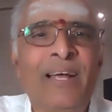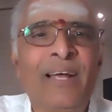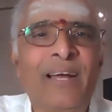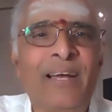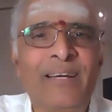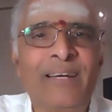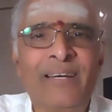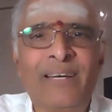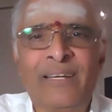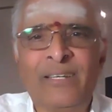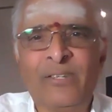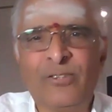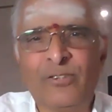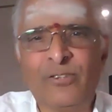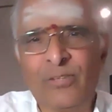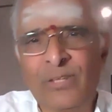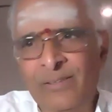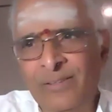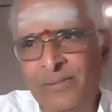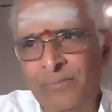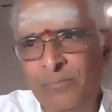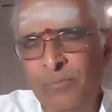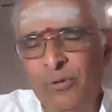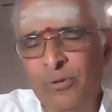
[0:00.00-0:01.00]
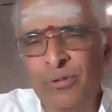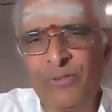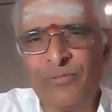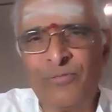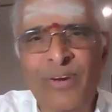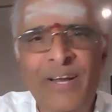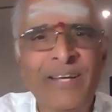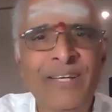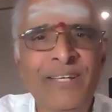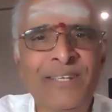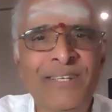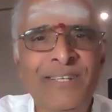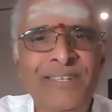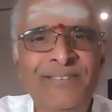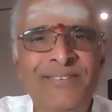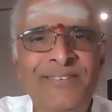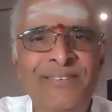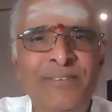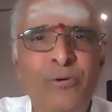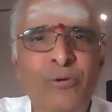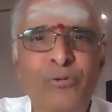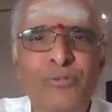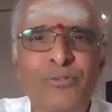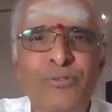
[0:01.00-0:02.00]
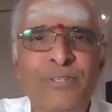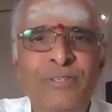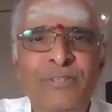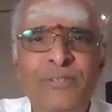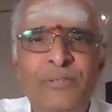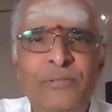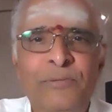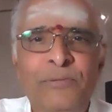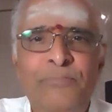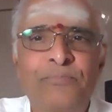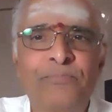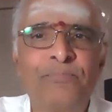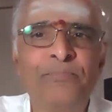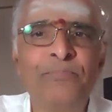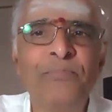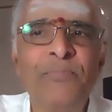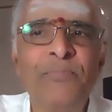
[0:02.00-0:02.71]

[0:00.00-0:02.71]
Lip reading: and then about the flyers and those kind of things.